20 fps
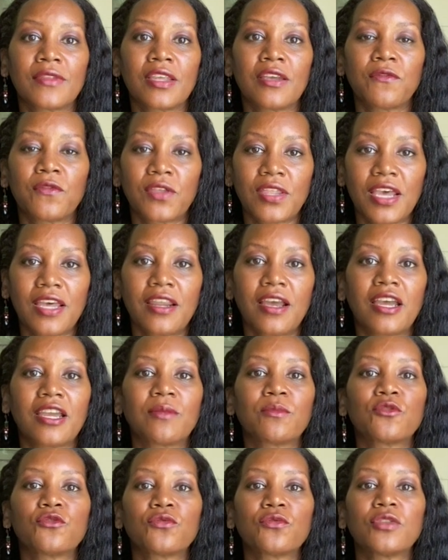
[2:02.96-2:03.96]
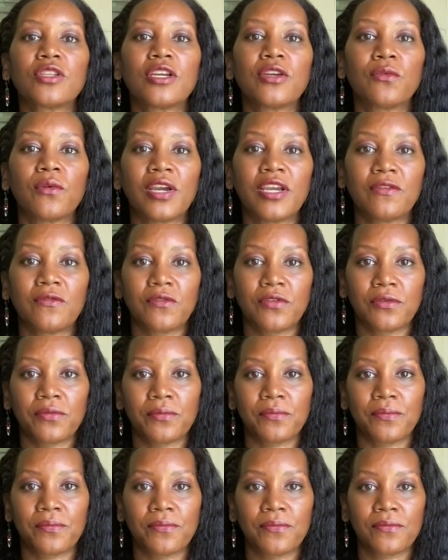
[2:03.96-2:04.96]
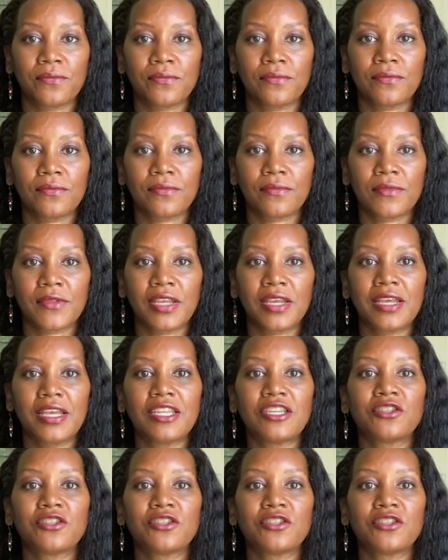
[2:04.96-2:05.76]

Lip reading: For that, I am truly grateful. It